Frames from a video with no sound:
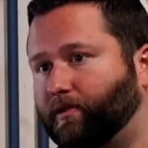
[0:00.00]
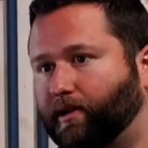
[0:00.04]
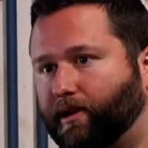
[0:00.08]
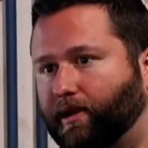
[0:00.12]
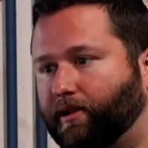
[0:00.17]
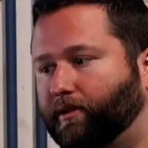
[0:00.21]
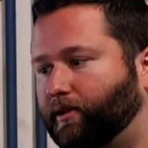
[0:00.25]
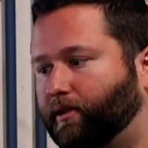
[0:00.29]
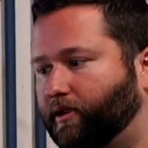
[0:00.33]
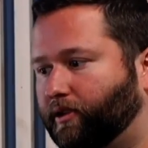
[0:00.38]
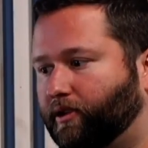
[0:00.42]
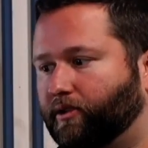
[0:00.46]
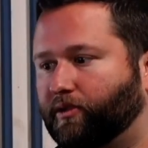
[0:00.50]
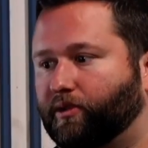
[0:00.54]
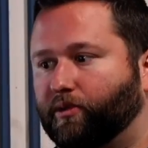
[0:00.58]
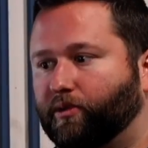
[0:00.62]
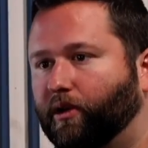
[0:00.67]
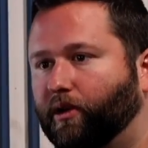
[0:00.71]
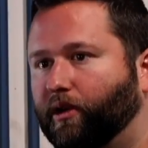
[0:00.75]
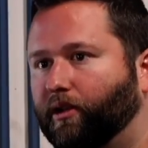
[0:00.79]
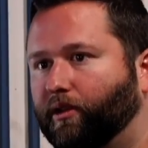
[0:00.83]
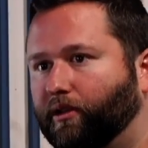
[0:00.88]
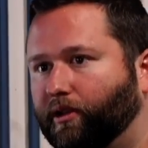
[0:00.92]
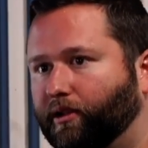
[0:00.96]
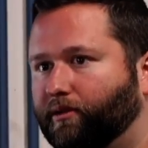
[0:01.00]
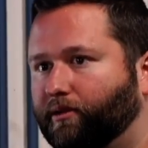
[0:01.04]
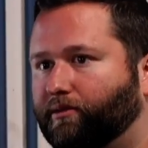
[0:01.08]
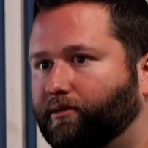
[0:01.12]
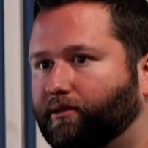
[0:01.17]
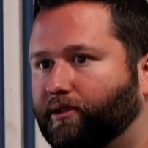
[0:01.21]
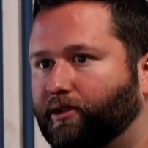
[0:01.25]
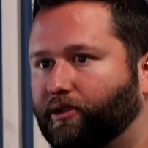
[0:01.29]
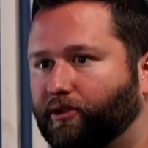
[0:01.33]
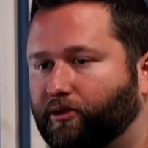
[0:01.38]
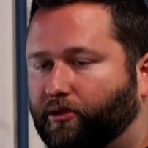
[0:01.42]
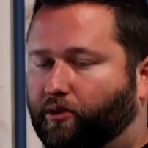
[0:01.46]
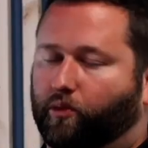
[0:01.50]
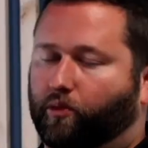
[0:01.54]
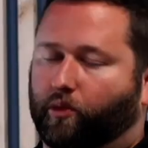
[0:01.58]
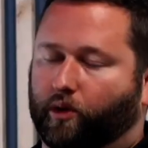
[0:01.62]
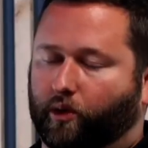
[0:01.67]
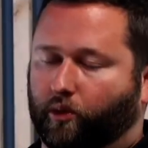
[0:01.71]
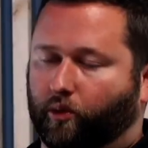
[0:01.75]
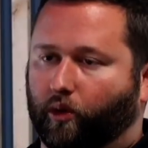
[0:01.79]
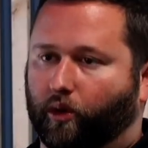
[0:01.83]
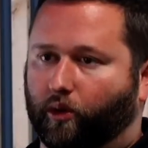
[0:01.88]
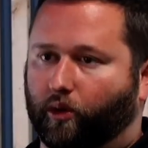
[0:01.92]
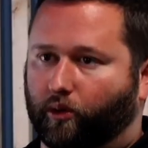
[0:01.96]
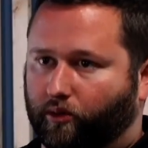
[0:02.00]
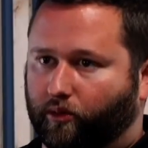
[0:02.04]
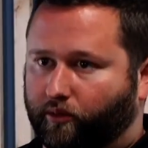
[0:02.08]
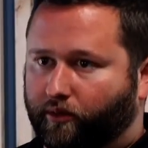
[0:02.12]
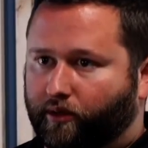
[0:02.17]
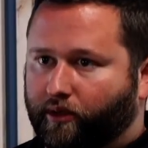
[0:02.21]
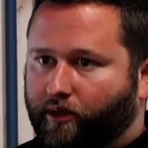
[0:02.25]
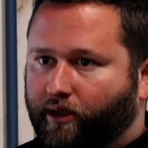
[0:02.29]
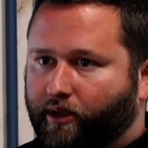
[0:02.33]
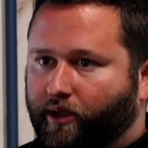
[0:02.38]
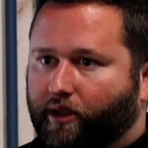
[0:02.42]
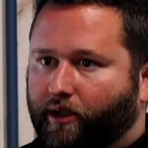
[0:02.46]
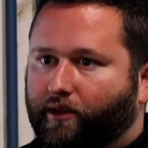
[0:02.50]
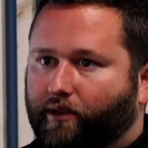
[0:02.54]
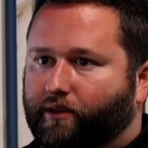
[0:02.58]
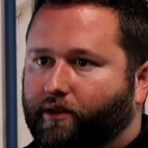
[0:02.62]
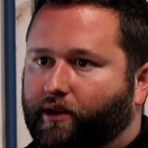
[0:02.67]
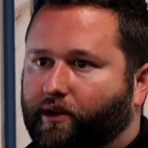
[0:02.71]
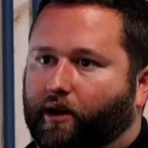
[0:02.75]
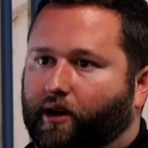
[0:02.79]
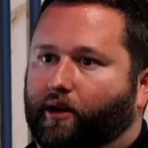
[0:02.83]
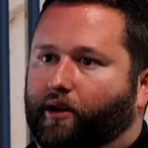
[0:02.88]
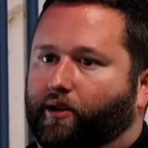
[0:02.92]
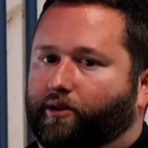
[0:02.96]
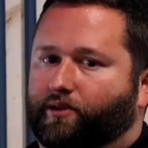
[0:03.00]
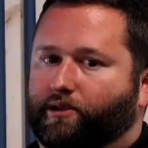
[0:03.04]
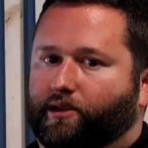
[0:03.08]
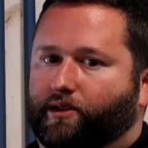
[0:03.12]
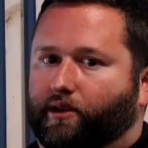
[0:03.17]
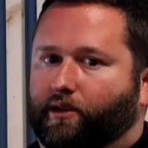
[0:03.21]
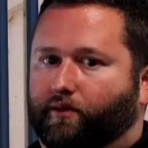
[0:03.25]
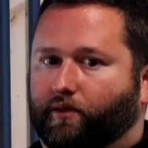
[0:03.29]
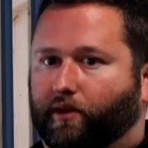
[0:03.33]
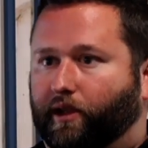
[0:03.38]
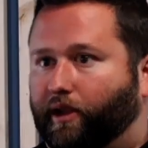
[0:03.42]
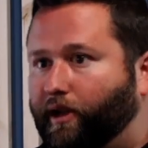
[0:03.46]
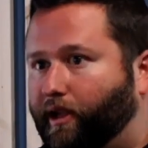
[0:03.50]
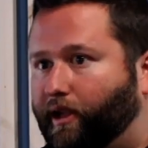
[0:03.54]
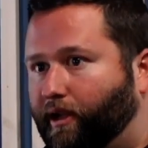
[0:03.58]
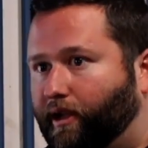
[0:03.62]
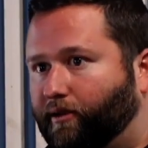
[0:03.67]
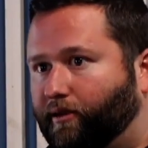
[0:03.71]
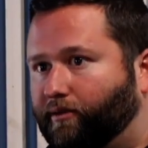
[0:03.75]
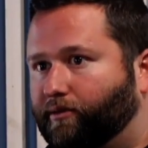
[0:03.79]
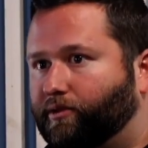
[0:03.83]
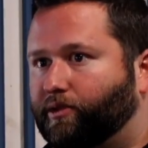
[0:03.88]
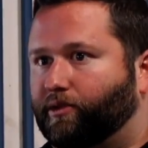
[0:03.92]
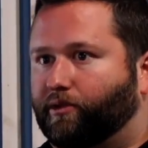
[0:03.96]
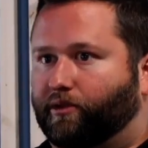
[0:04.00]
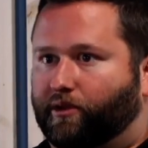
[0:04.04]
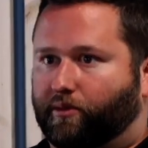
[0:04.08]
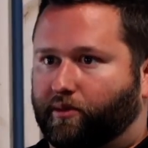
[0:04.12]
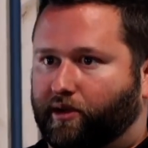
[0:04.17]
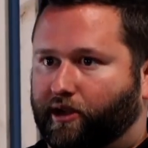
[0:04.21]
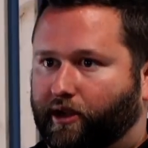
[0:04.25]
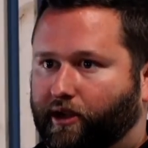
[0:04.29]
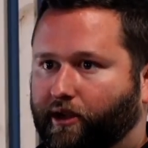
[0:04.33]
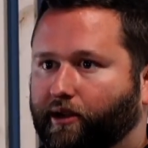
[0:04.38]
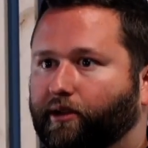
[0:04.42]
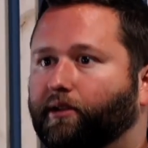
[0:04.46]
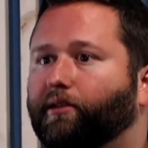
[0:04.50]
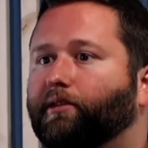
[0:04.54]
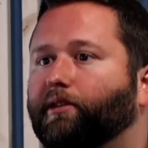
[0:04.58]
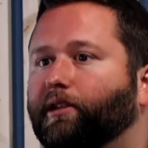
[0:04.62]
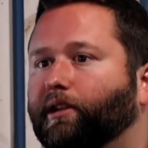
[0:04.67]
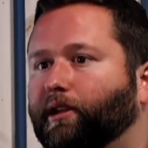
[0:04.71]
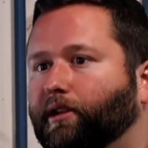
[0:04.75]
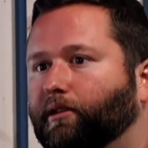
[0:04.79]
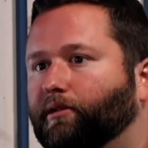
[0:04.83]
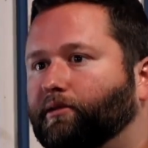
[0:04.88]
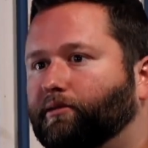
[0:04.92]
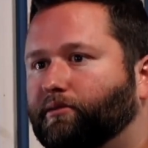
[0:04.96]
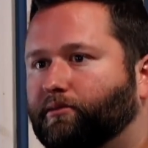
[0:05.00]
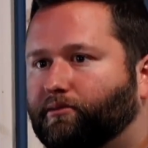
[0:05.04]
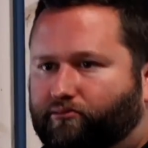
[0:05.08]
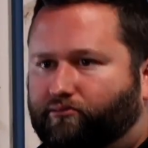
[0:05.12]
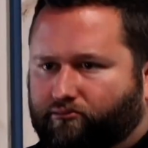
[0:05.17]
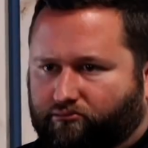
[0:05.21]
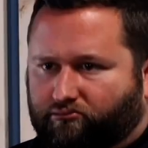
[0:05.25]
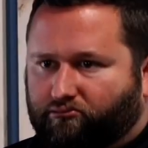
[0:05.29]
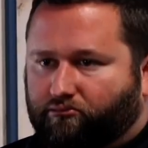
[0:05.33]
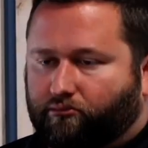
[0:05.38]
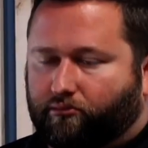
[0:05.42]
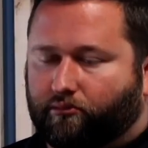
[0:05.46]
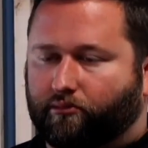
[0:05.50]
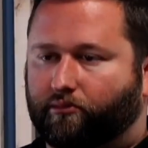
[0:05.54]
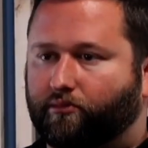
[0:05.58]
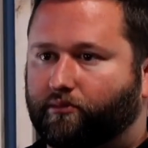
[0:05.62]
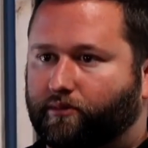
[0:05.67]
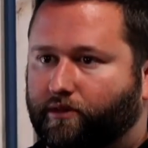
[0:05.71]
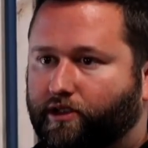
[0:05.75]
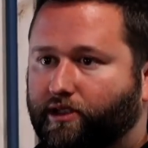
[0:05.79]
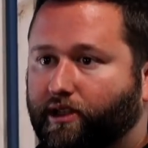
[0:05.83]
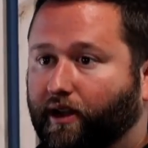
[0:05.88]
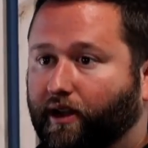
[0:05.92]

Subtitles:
there, you can do the real world scenario stuff, lay down, shoot on your back, you know, stuff